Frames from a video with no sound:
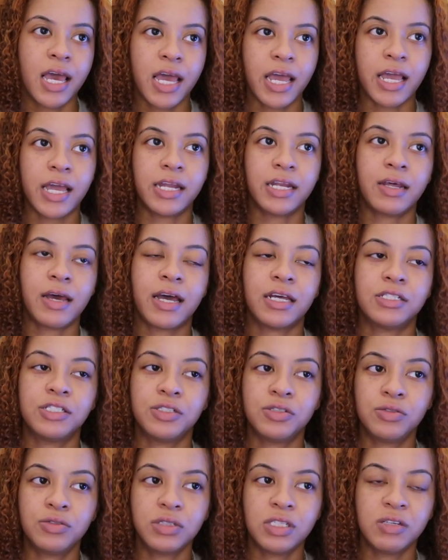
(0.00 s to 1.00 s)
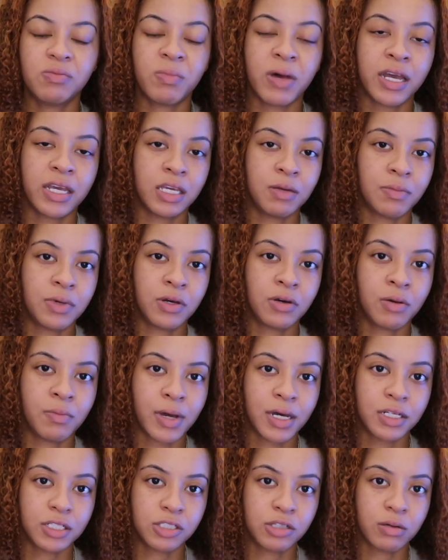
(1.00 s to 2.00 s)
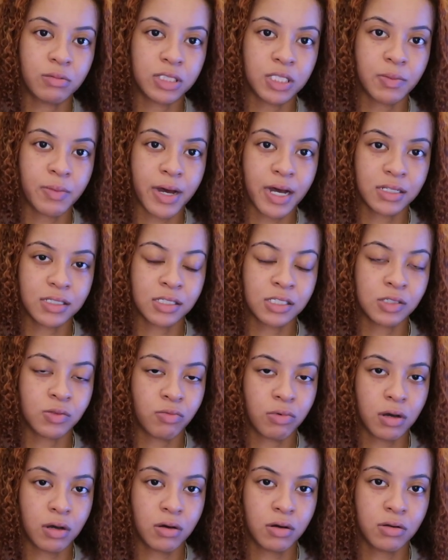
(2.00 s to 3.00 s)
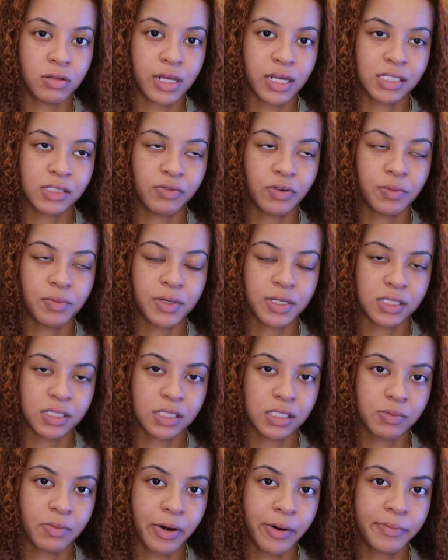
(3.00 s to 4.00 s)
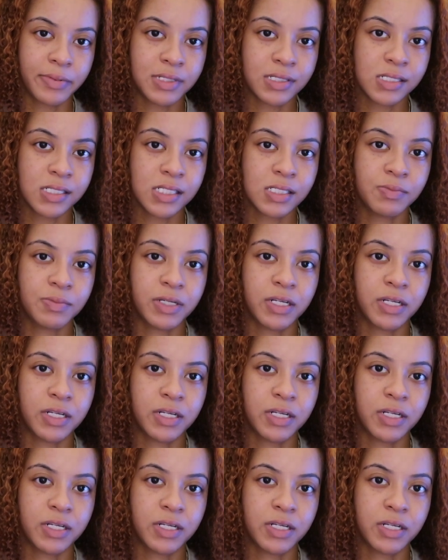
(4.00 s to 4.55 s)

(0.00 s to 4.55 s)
And I do leave my email in my description box as well. That's for business purposes.